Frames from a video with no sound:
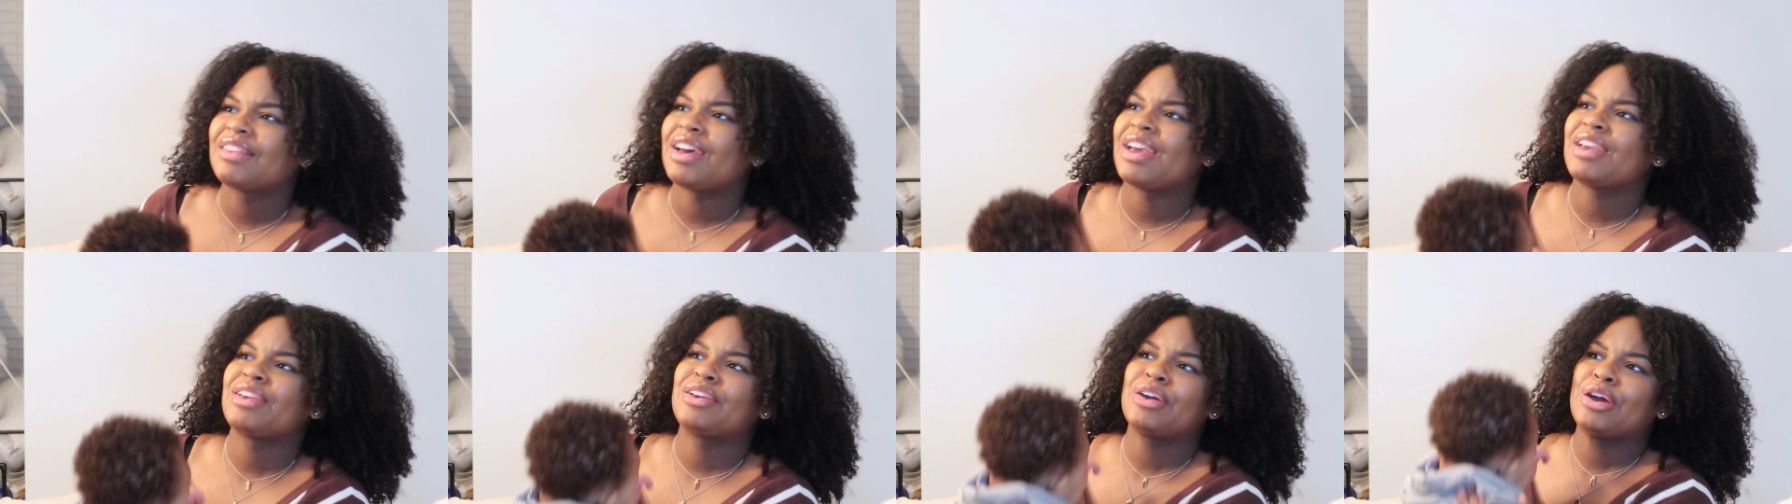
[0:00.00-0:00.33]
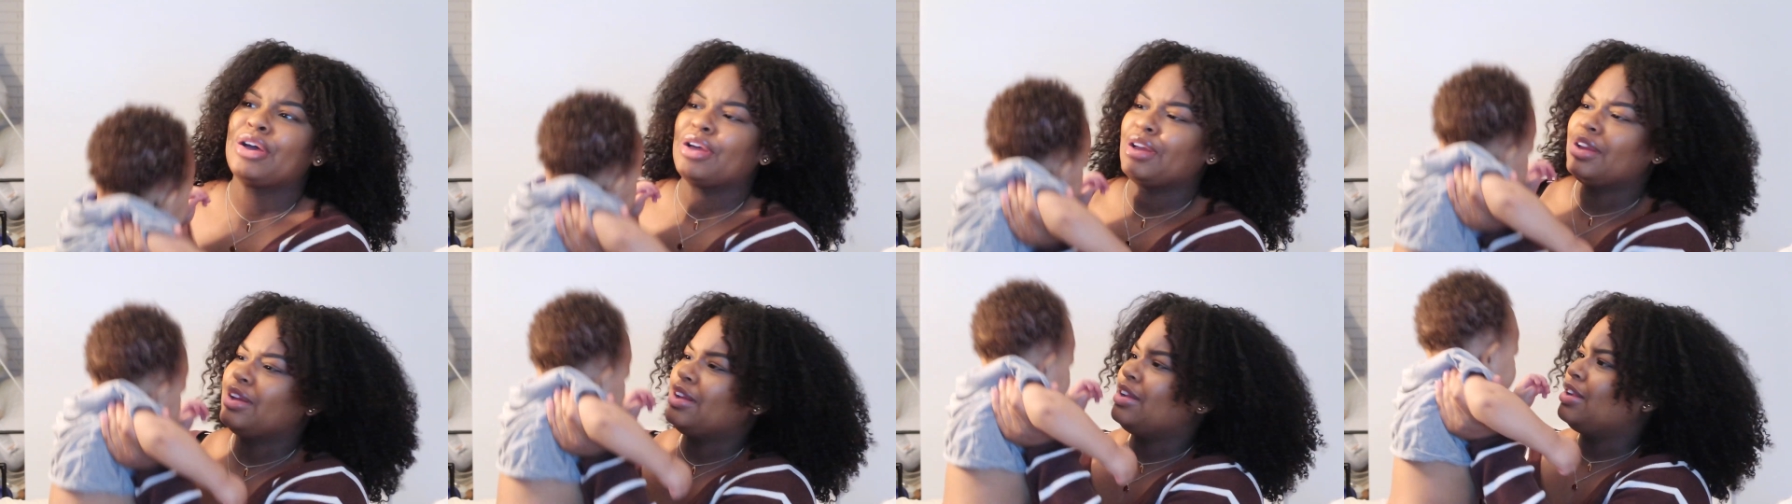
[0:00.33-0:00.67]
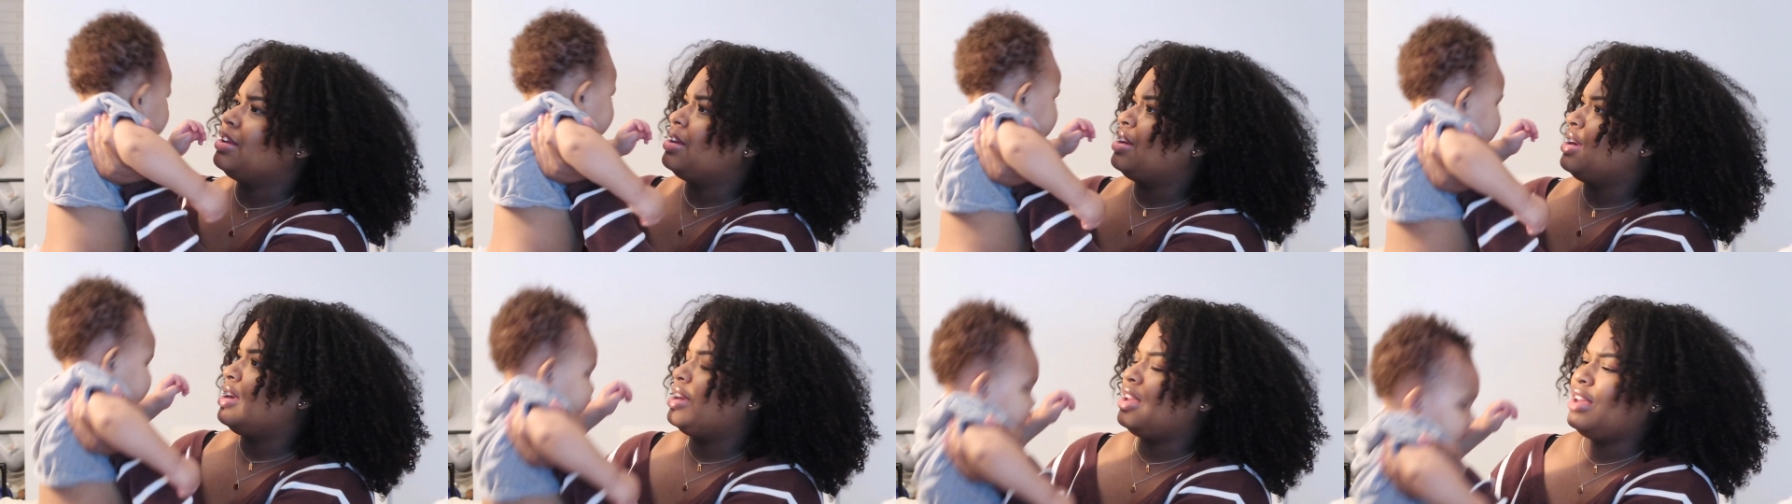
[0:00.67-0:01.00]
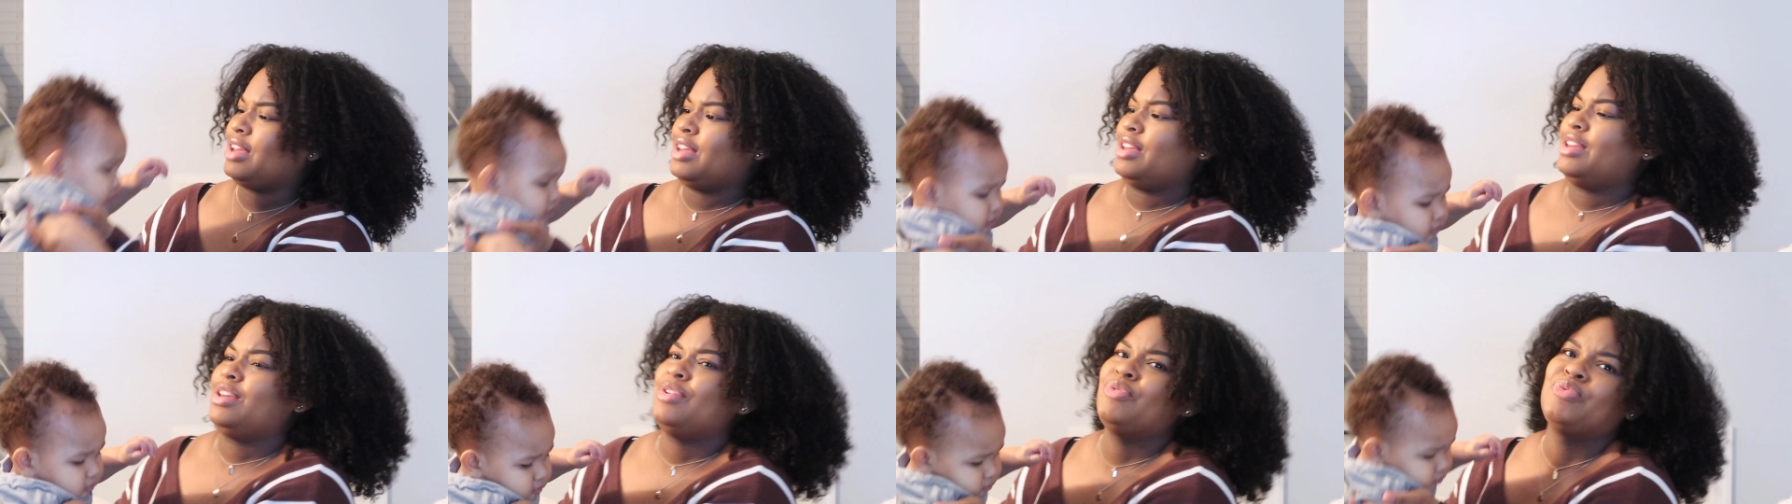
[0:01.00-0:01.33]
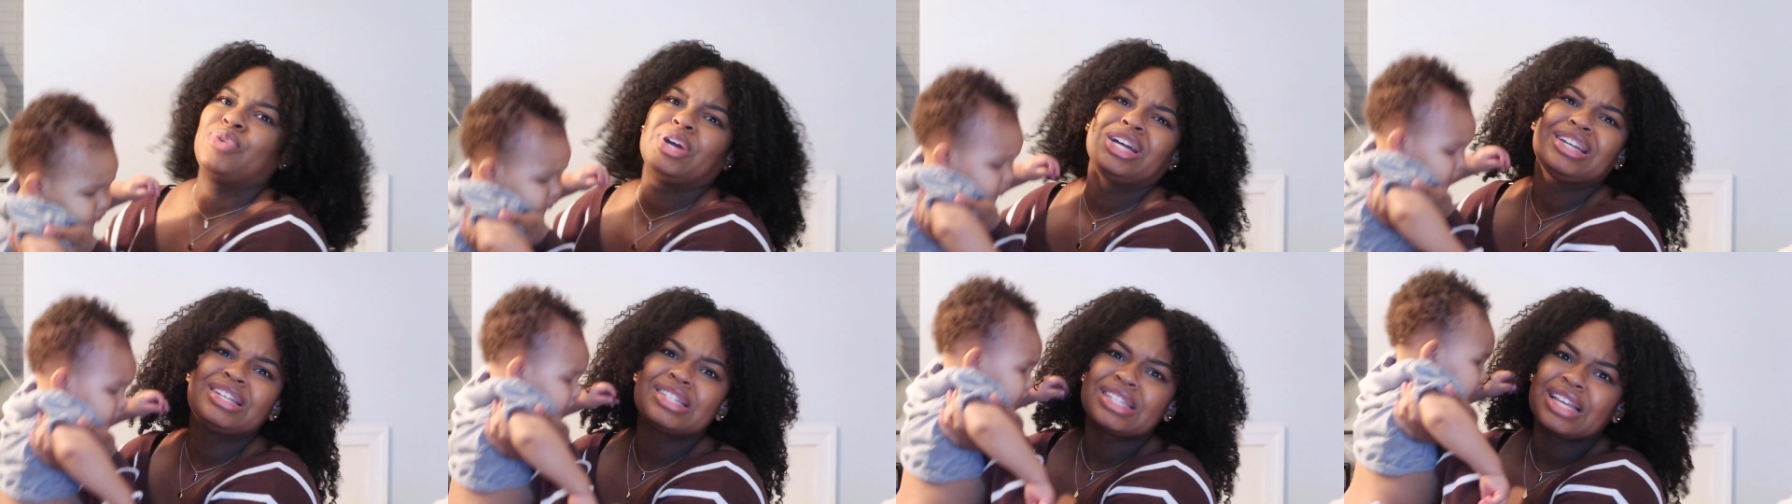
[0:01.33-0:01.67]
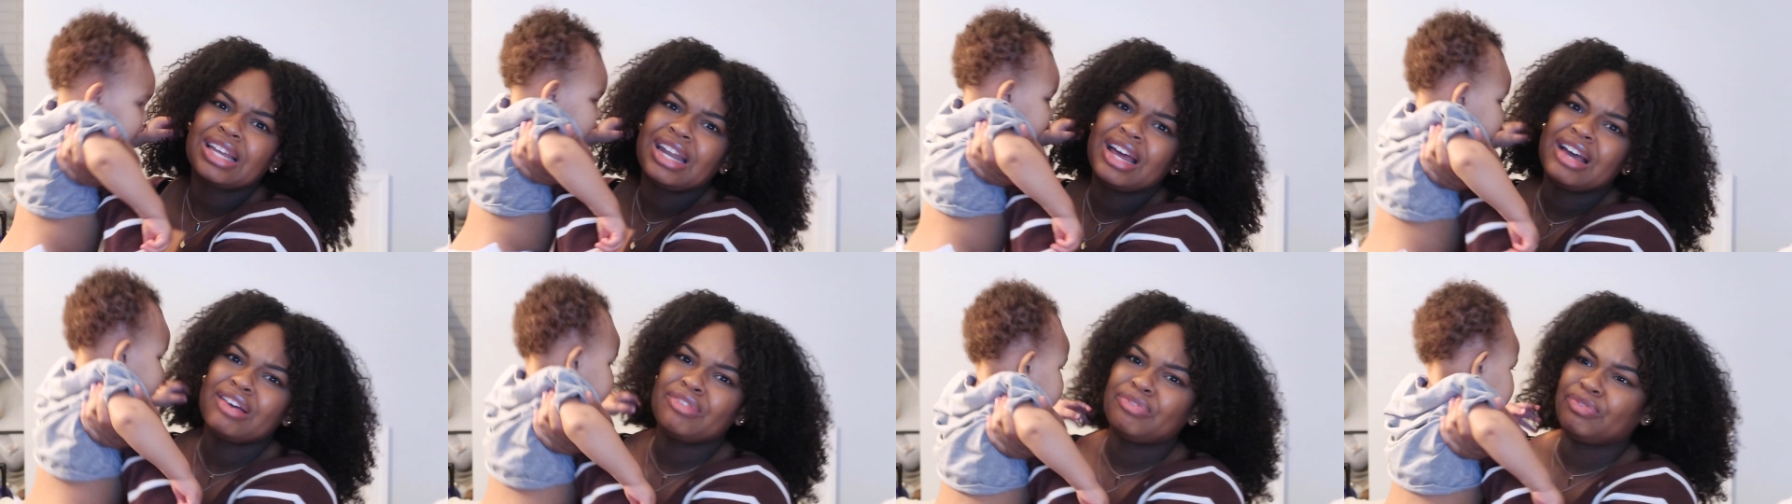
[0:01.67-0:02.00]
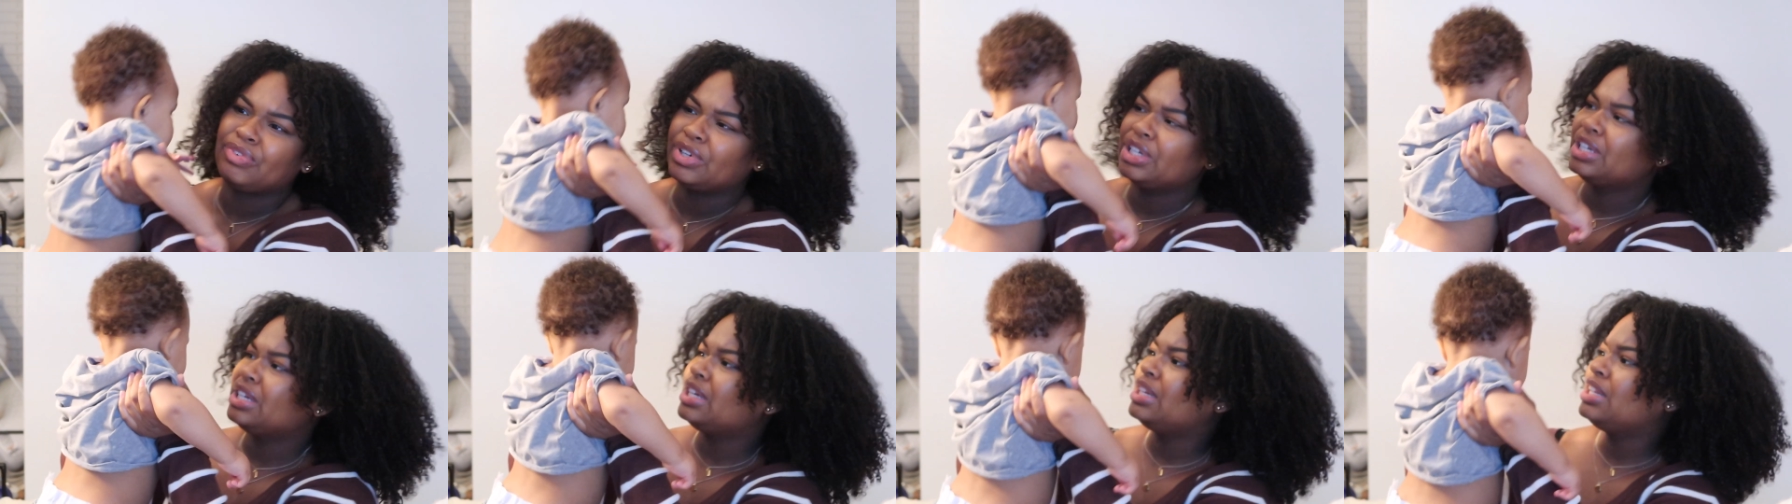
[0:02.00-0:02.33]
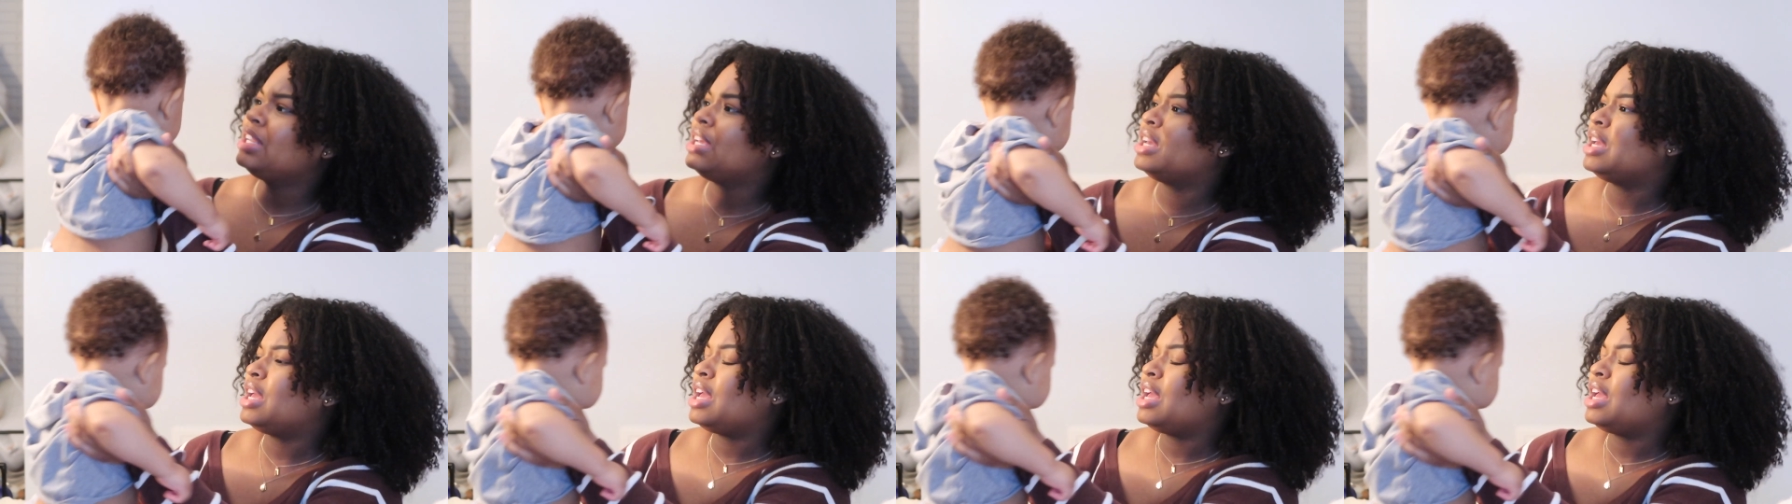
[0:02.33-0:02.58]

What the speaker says: Like, we're just gonna have fun.